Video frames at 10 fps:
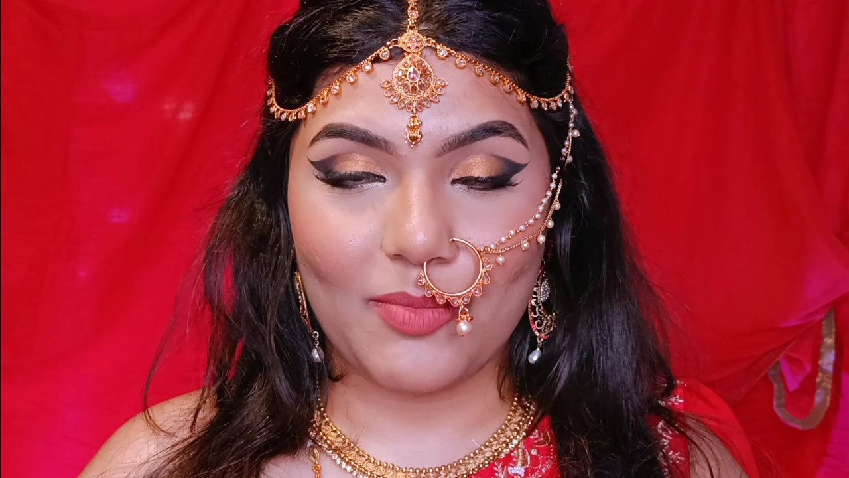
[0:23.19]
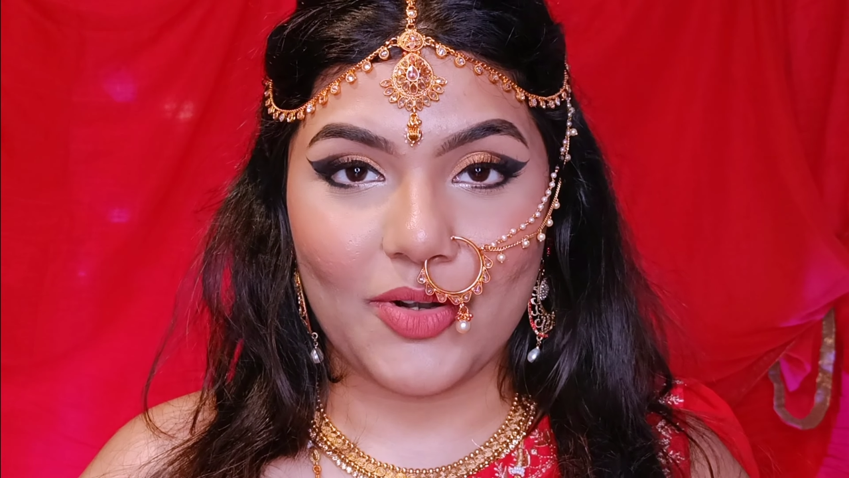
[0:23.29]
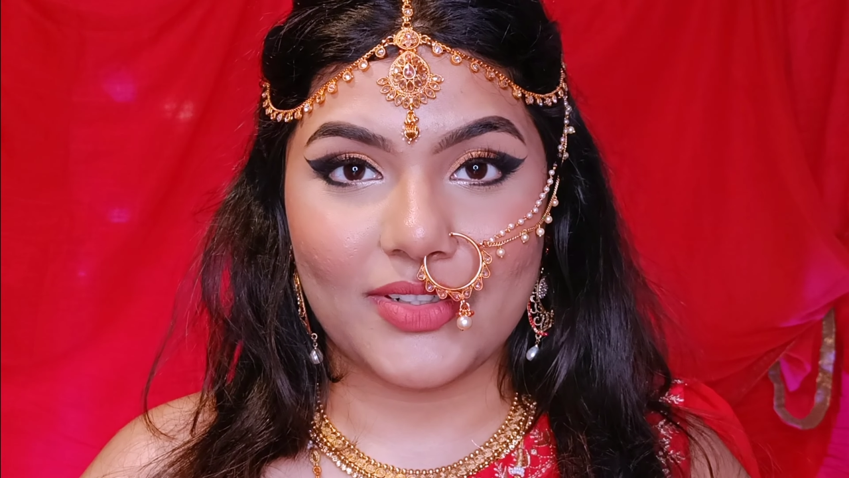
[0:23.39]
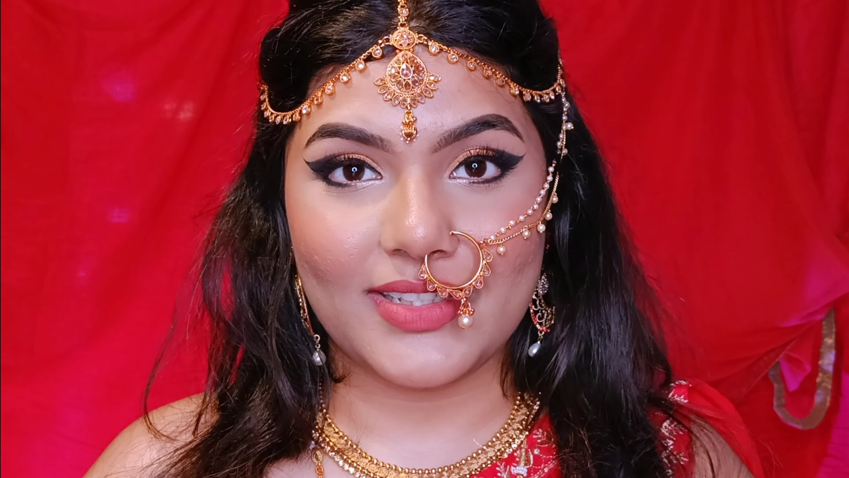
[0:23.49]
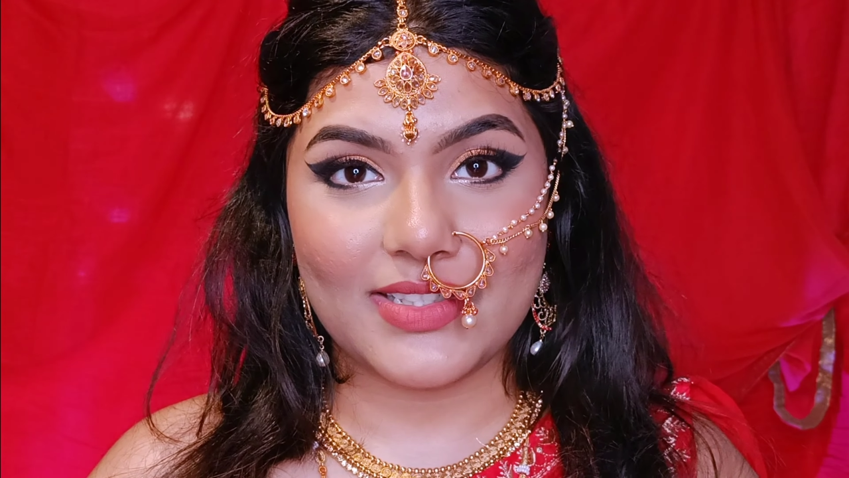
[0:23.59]

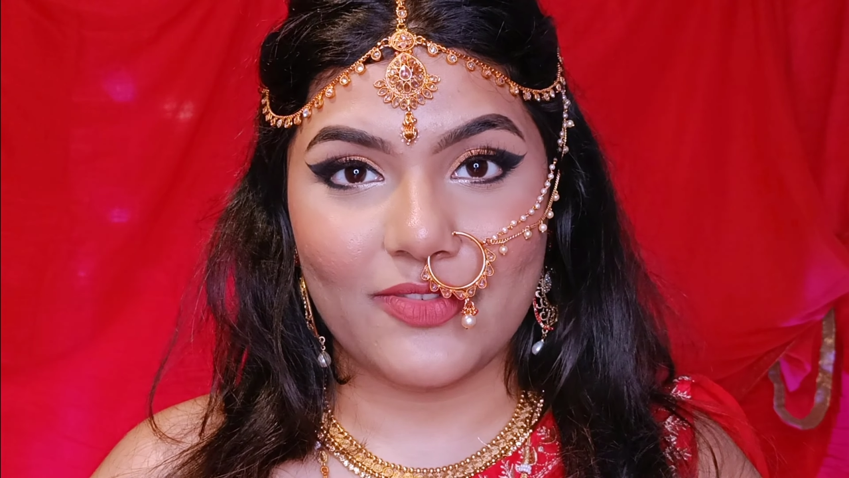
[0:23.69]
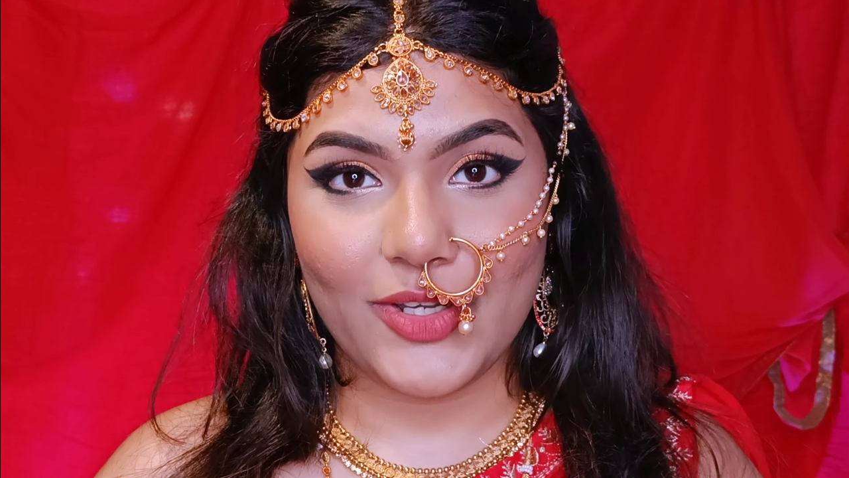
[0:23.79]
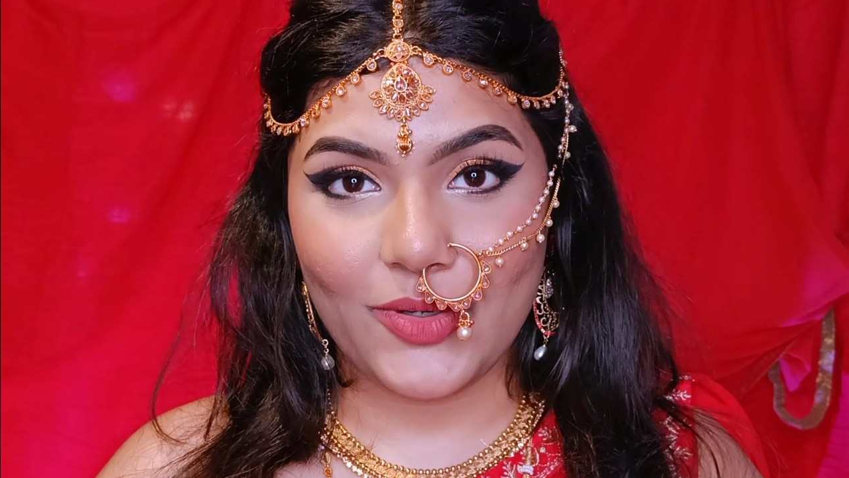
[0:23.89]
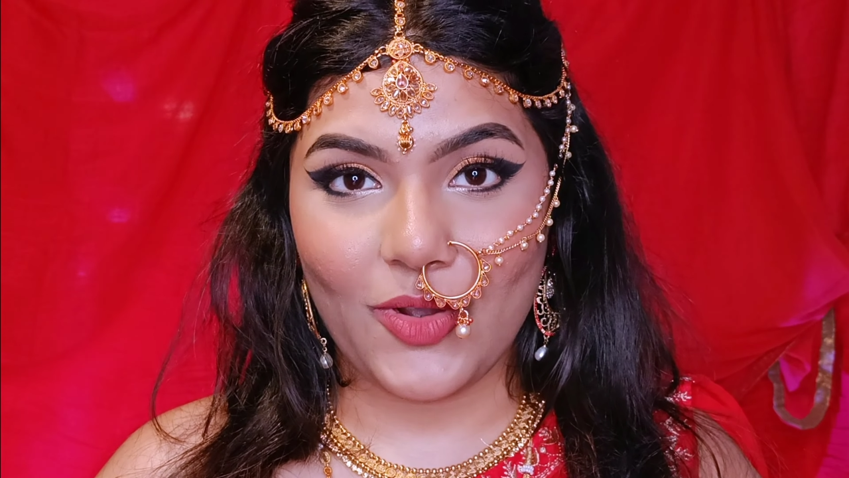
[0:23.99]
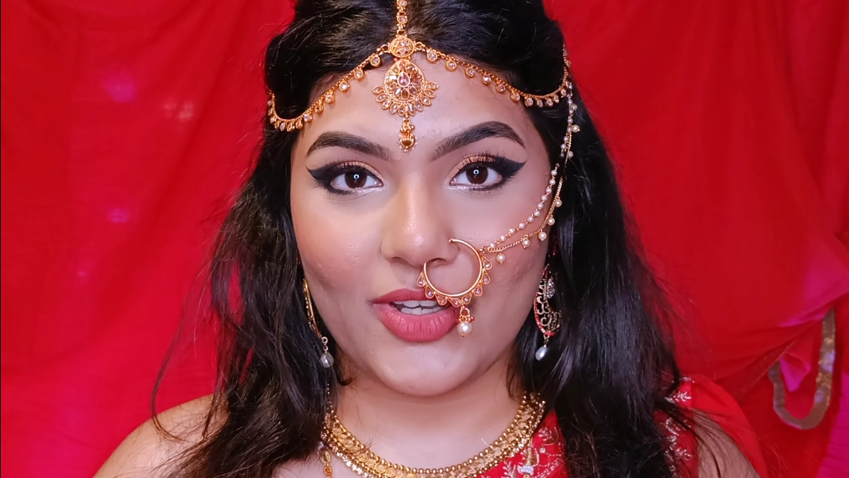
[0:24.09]
about this
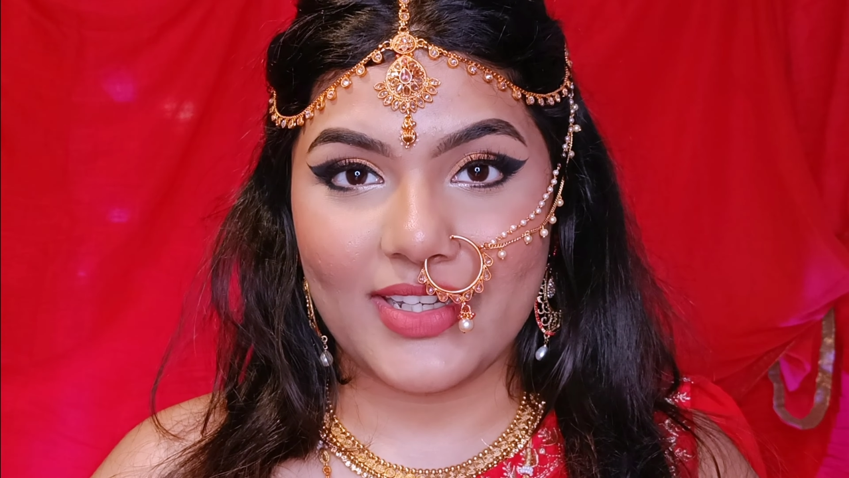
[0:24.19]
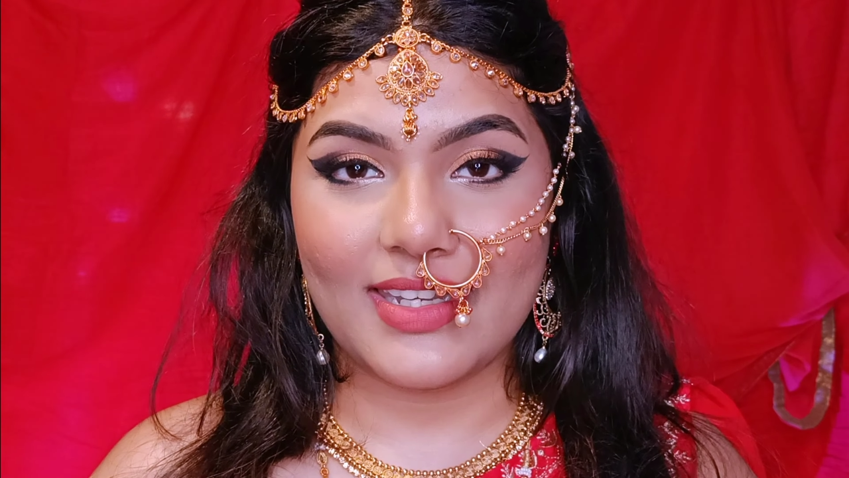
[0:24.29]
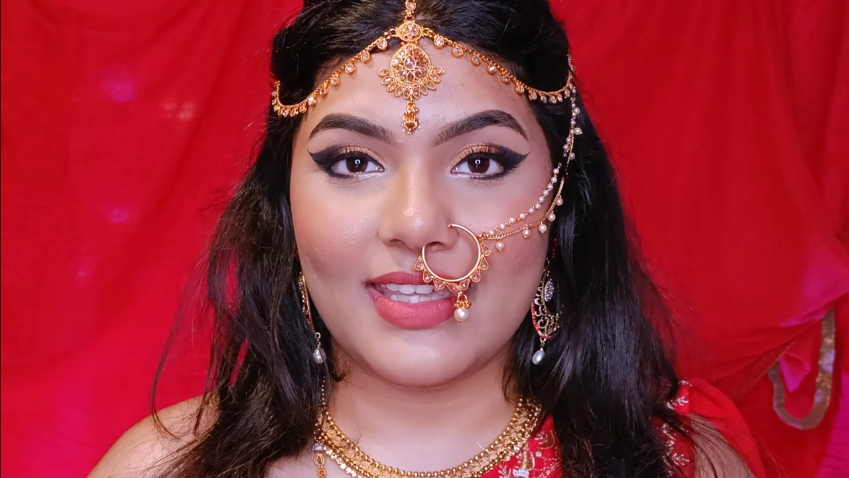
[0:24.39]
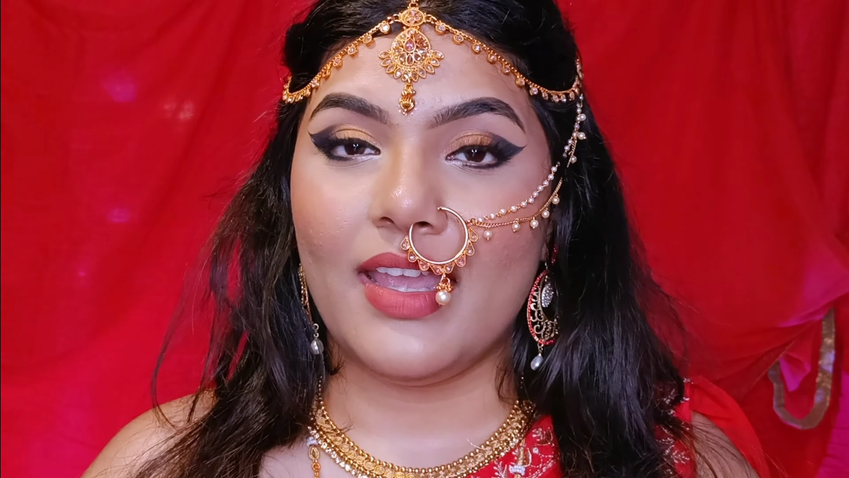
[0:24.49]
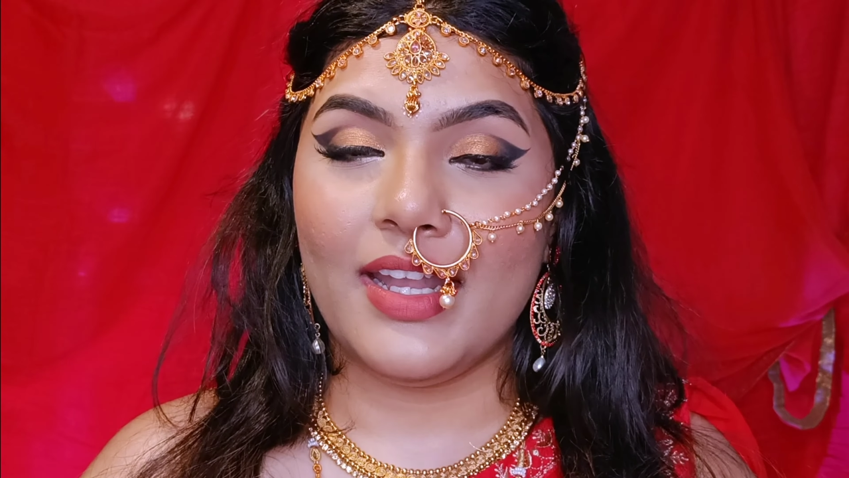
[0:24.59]
video quality.